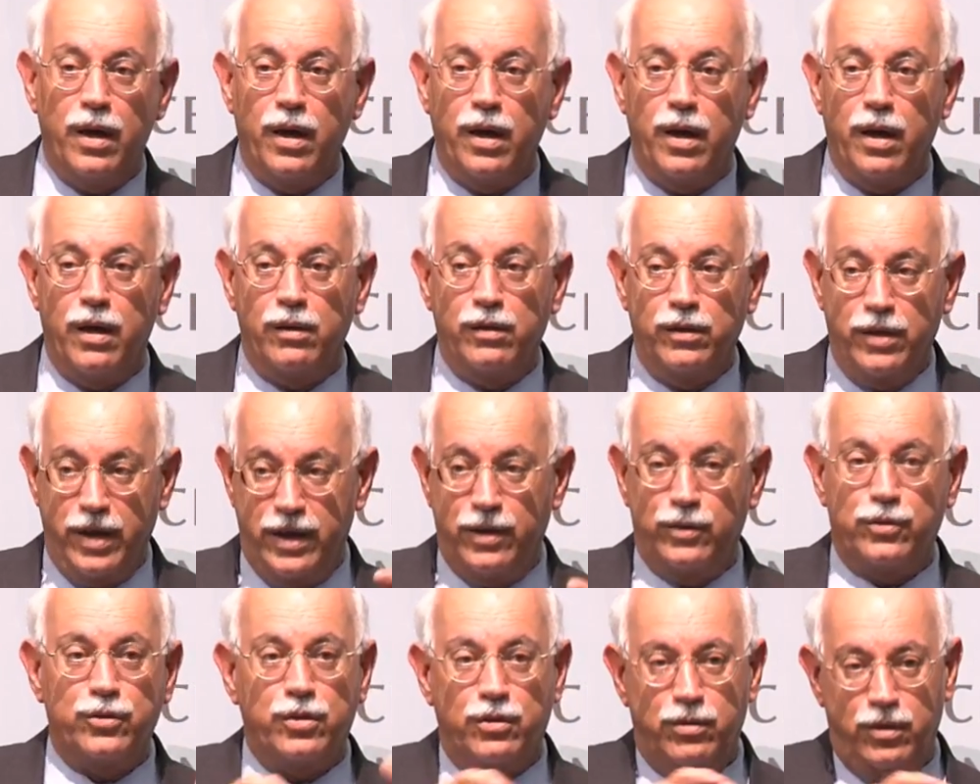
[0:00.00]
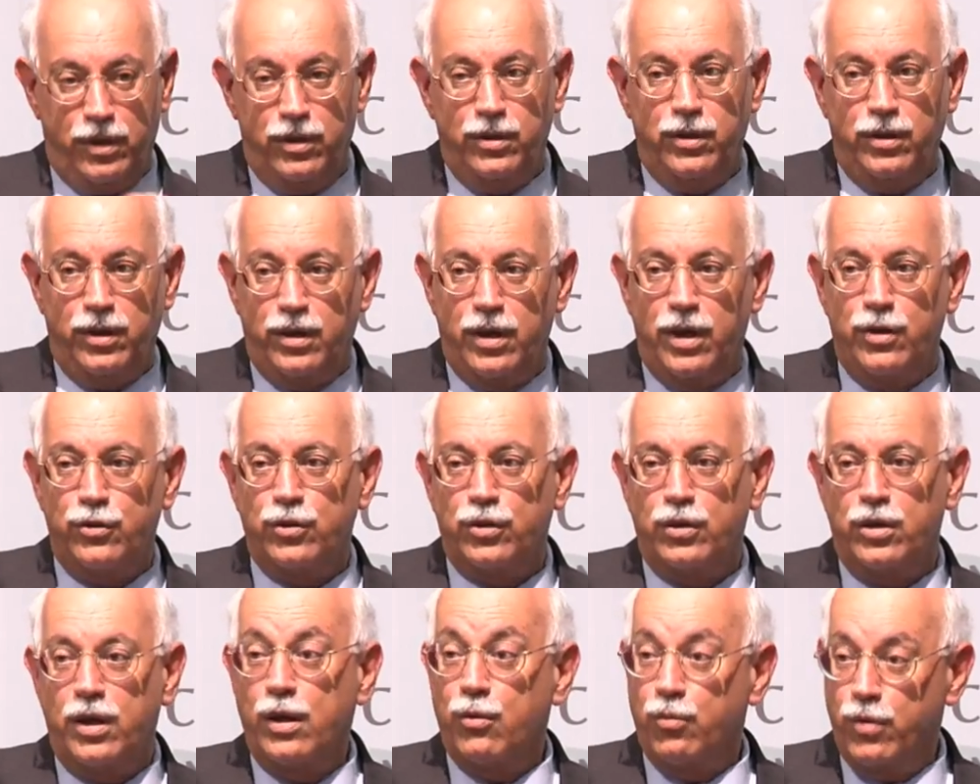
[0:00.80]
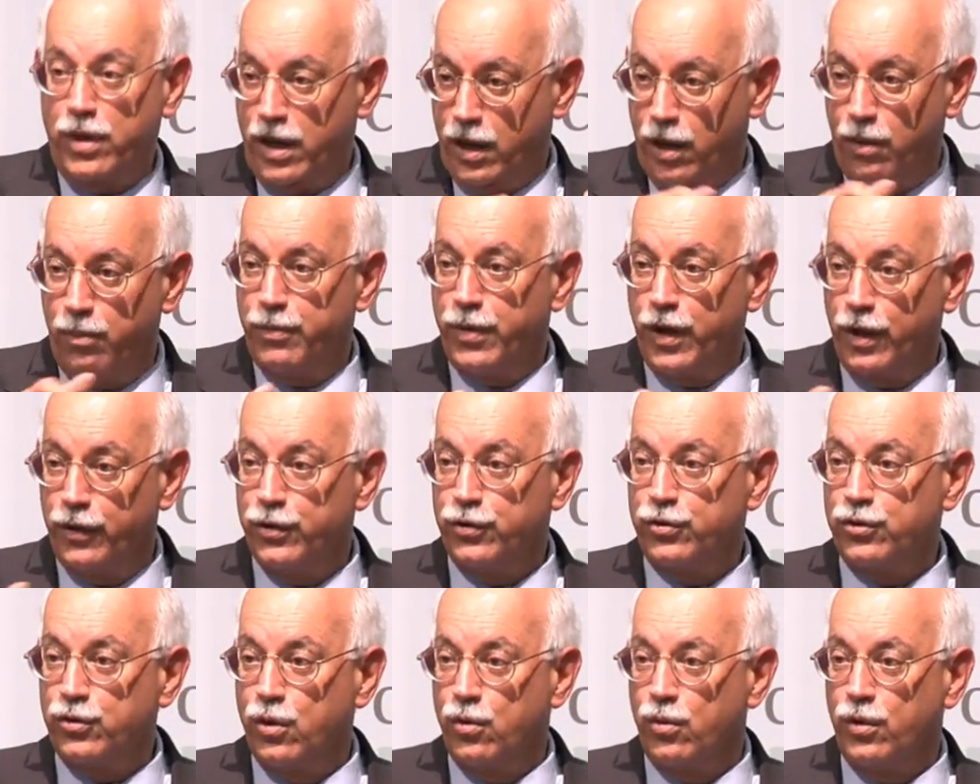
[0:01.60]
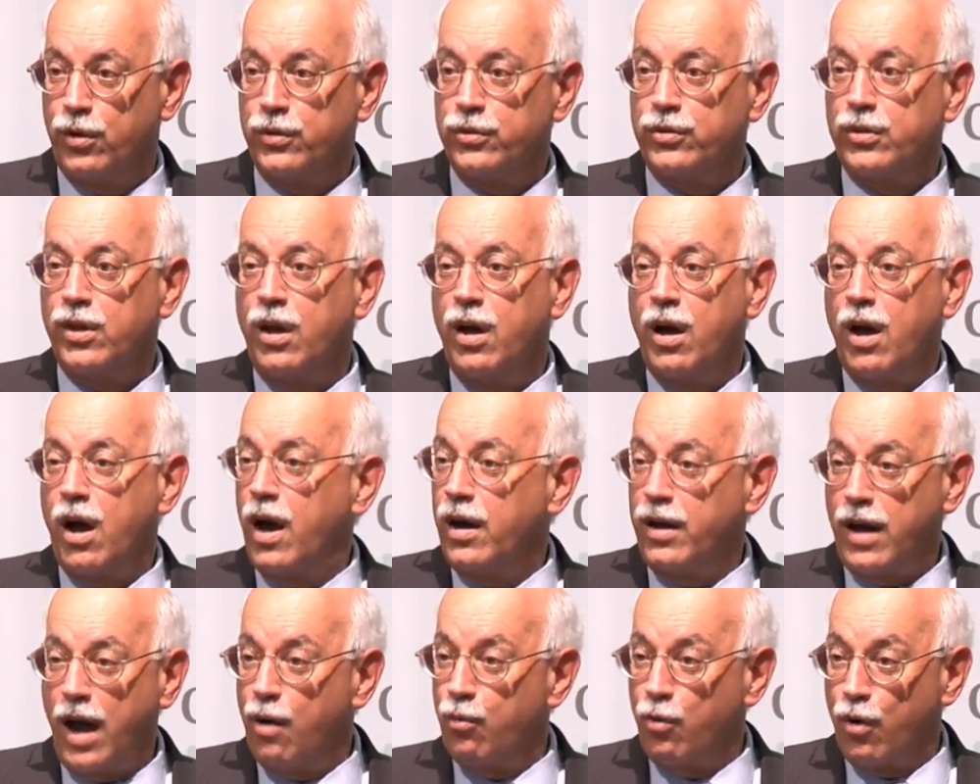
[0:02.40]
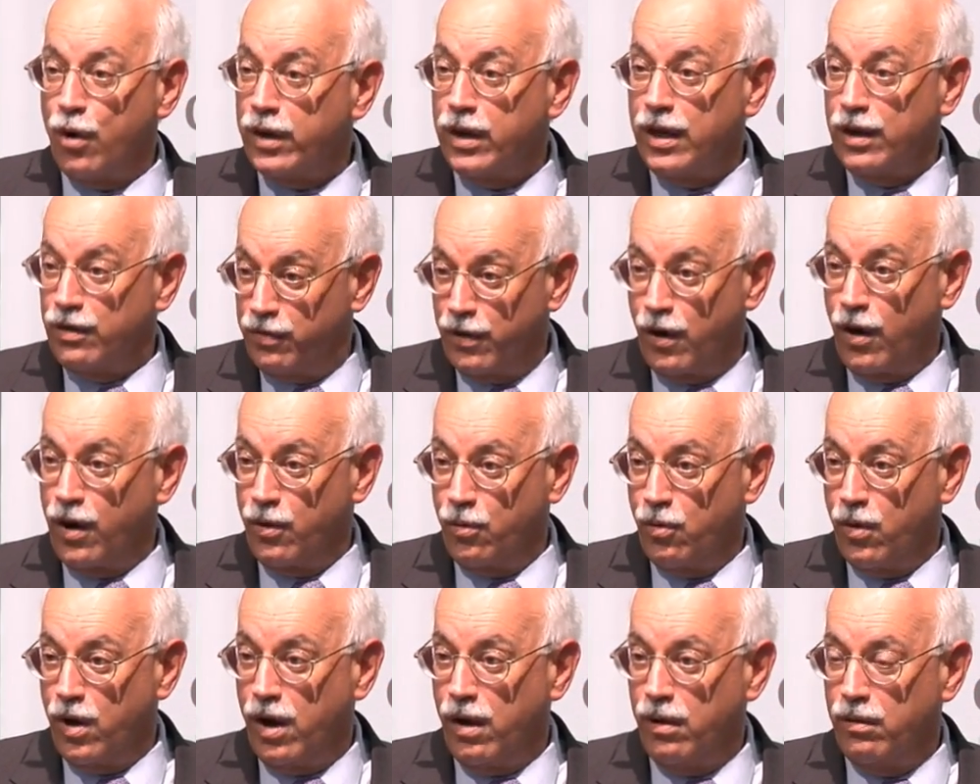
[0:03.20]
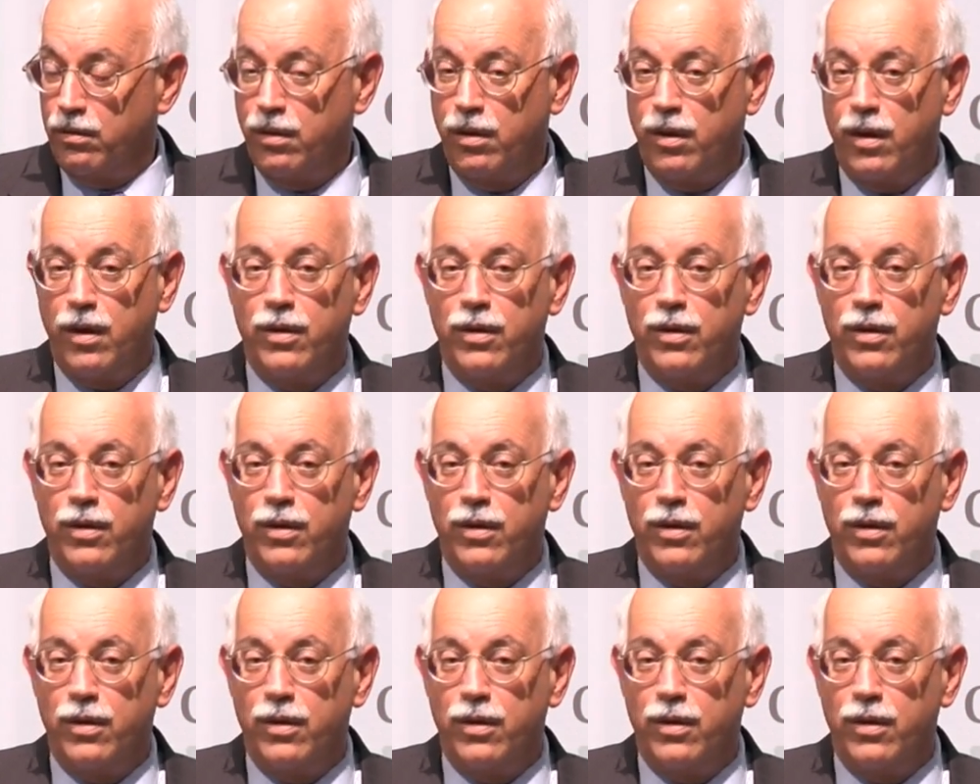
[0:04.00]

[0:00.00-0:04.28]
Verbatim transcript: uh, linked Indian engineering, and we helped build the schools, are not working very well.